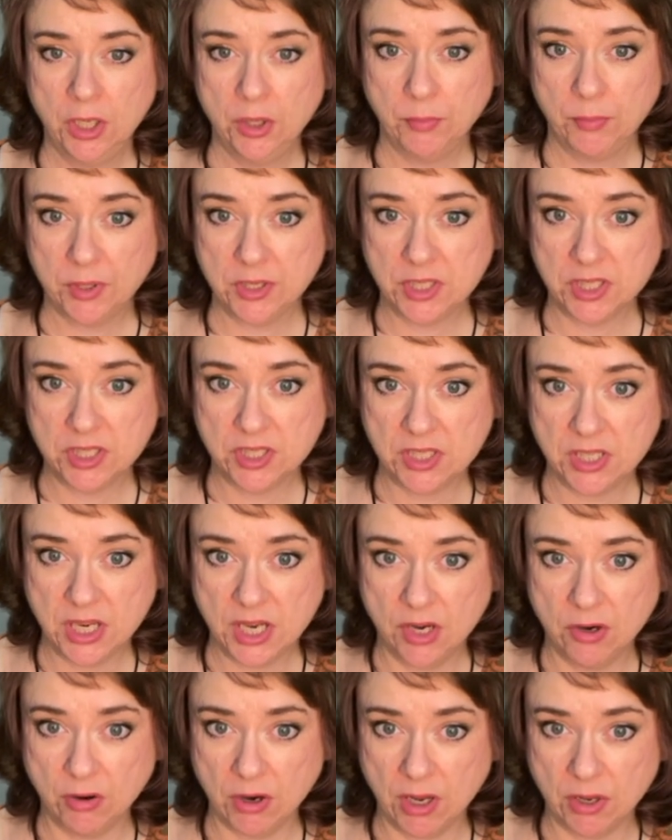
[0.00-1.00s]
but to stay
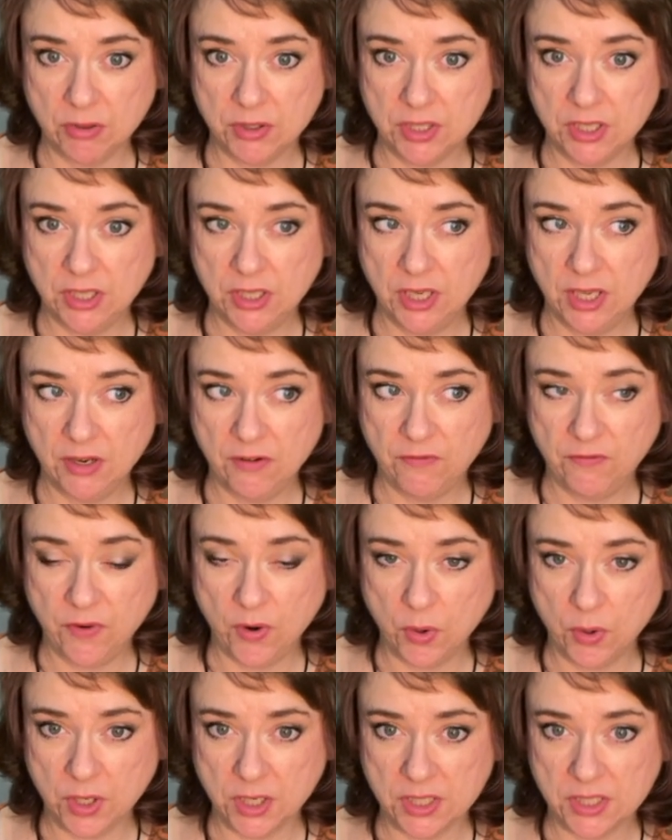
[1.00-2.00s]
grounded and
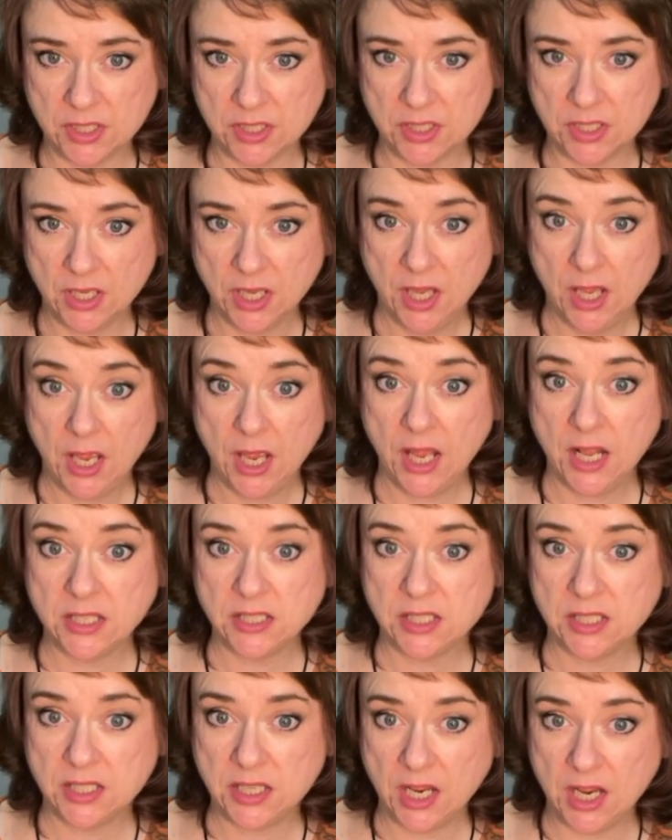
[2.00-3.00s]
focused and
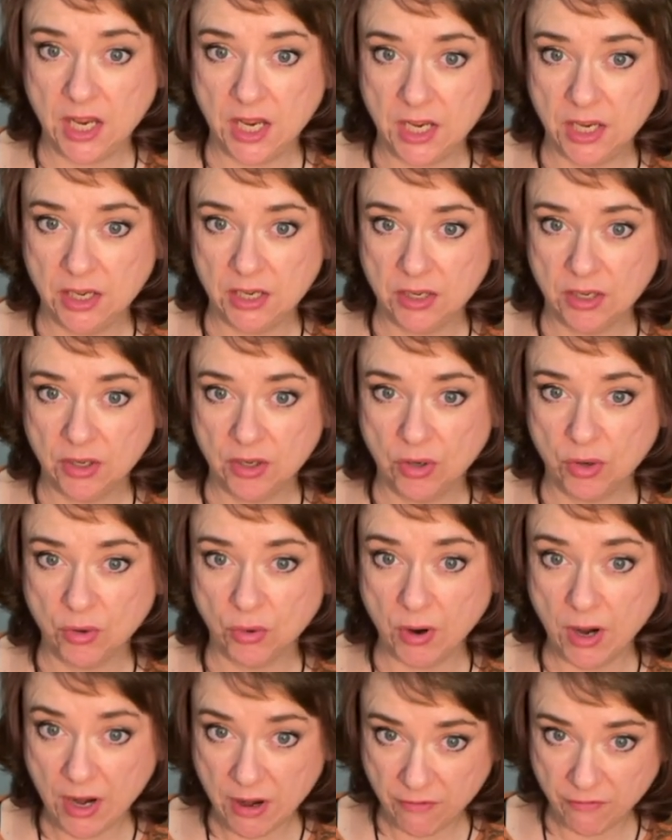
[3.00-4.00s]
stay
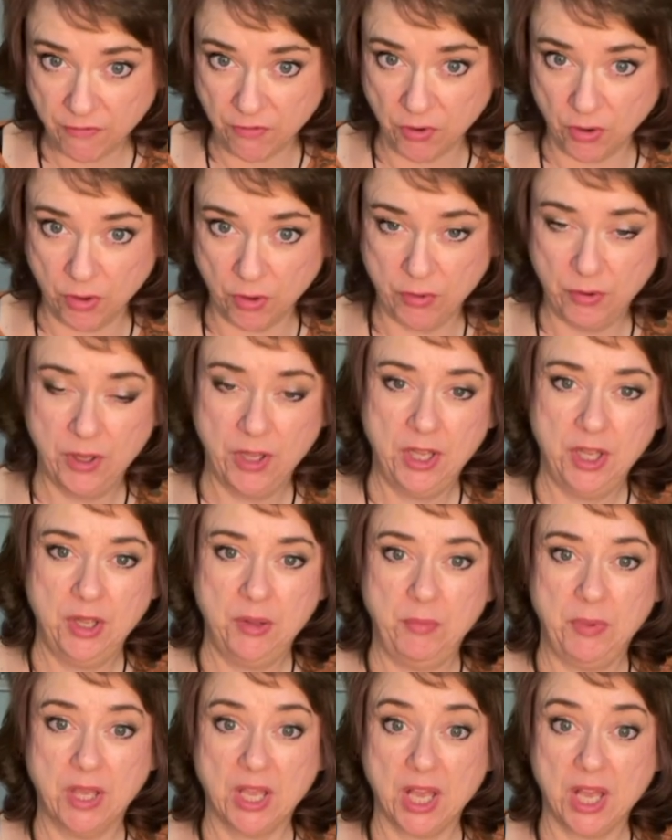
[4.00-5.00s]
grateful
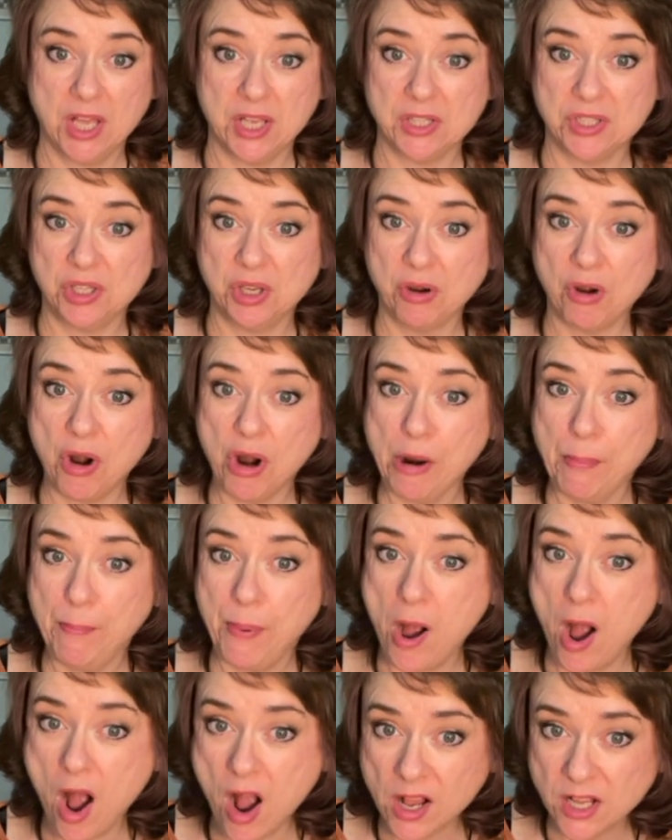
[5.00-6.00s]
because there are
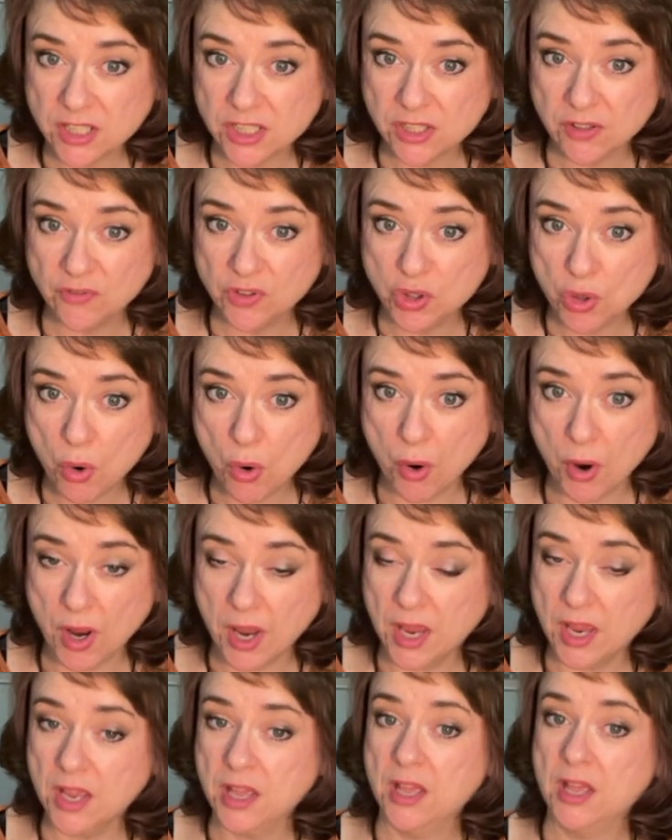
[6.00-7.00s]
pockets of
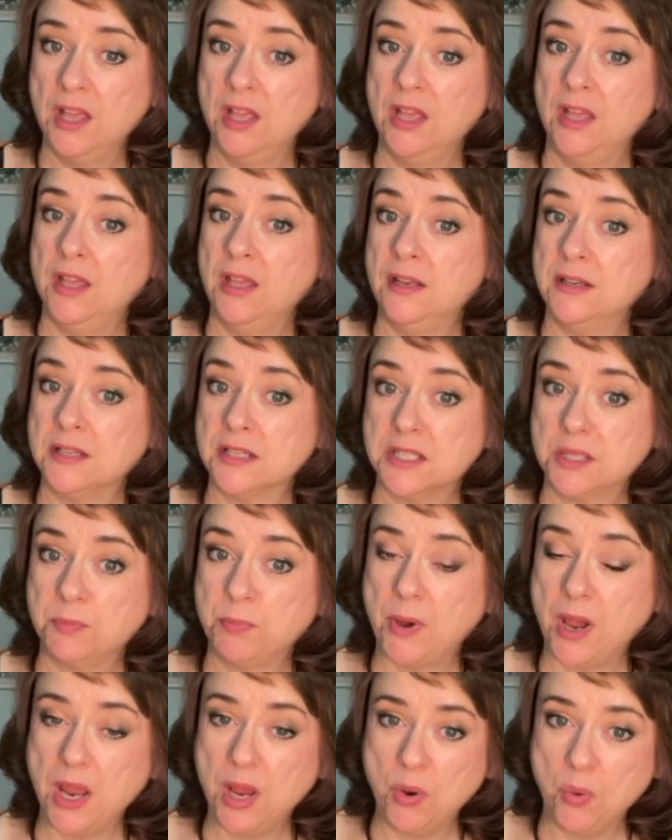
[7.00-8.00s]
joy
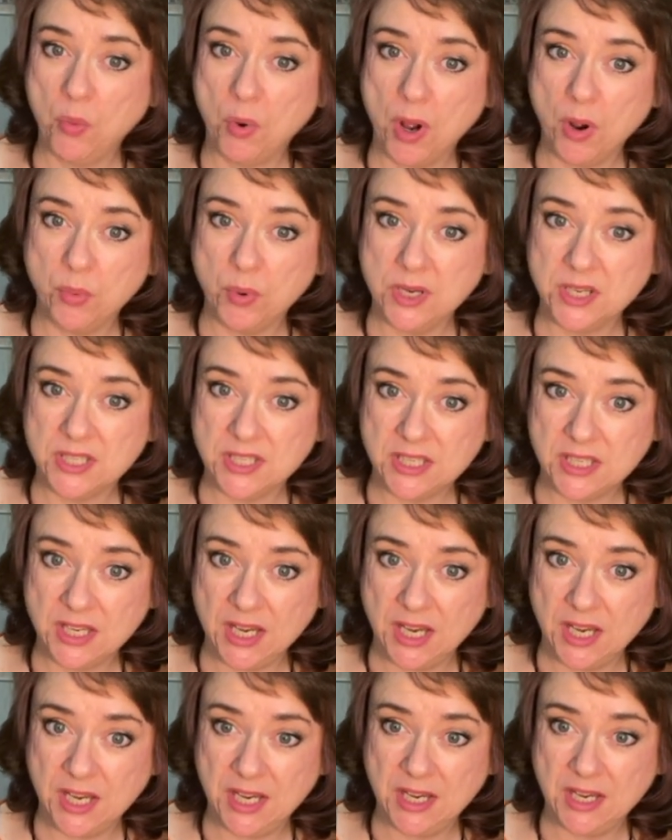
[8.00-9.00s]
despite what we
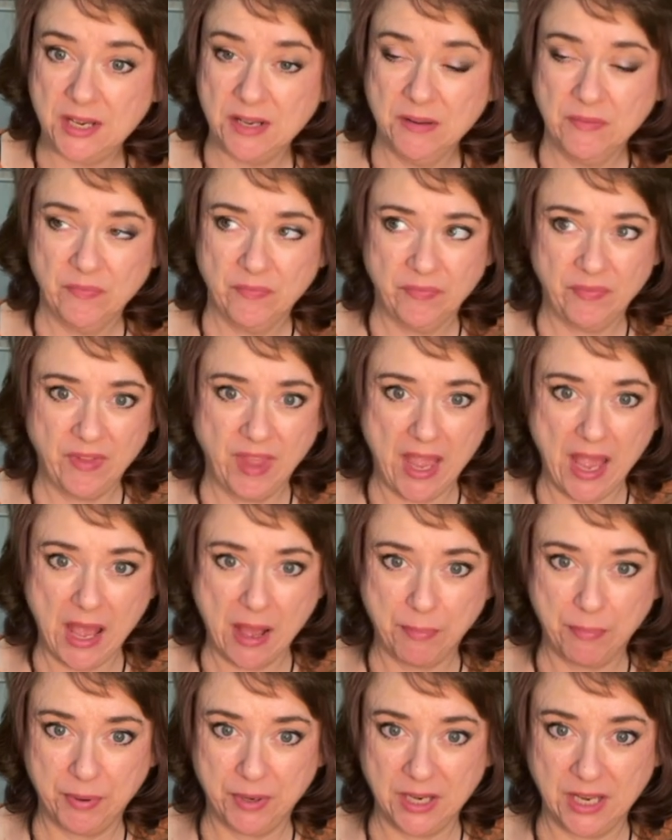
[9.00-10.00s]
see
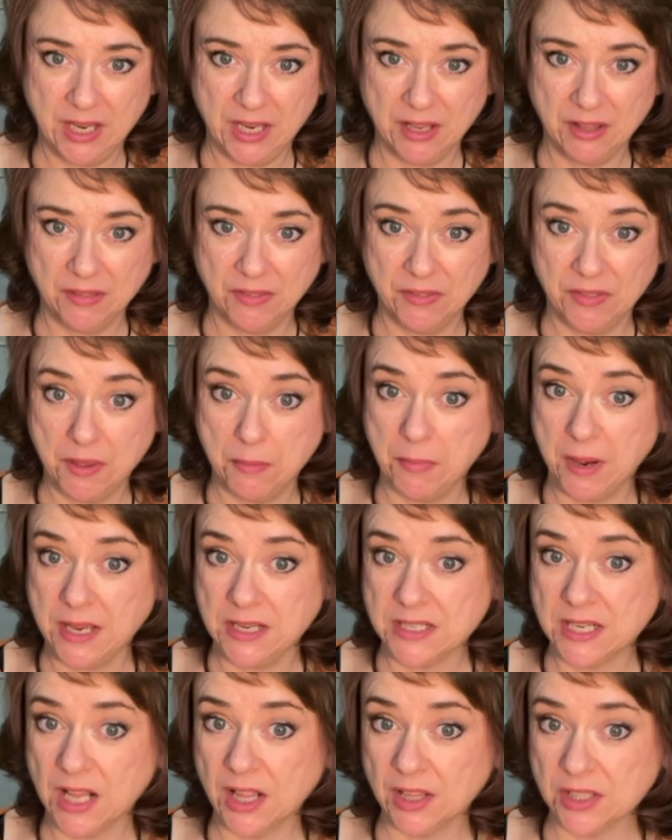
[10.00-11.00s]
happening that might
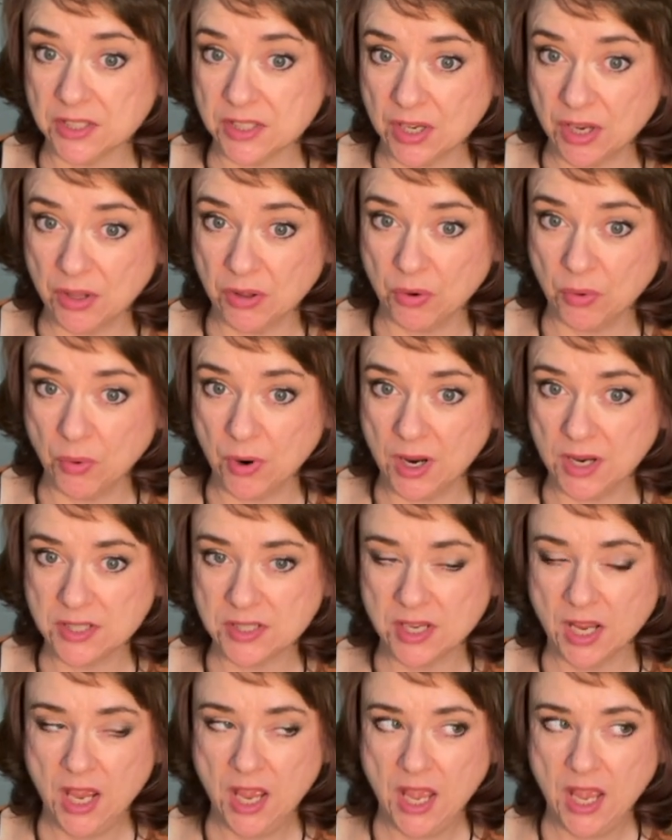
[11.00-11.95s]
tell us otherwise.